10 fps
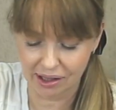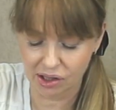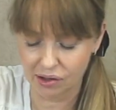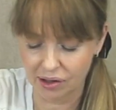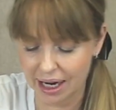
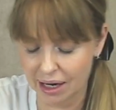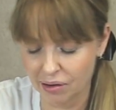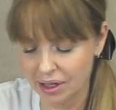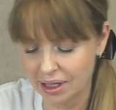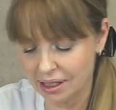certain
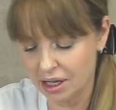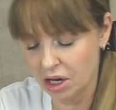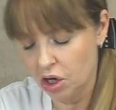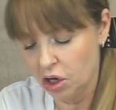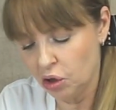areas,
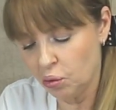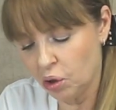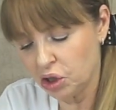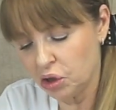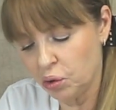you
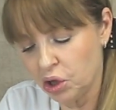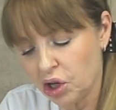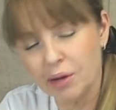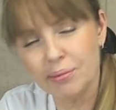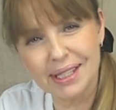want to work
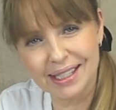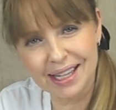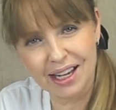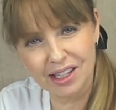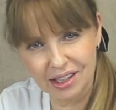on
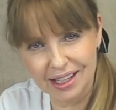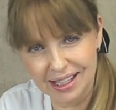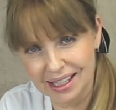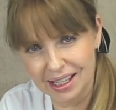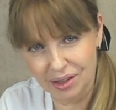massaging
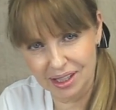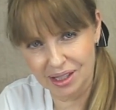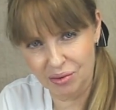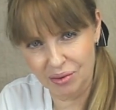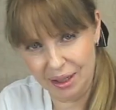these
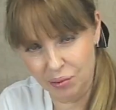areas really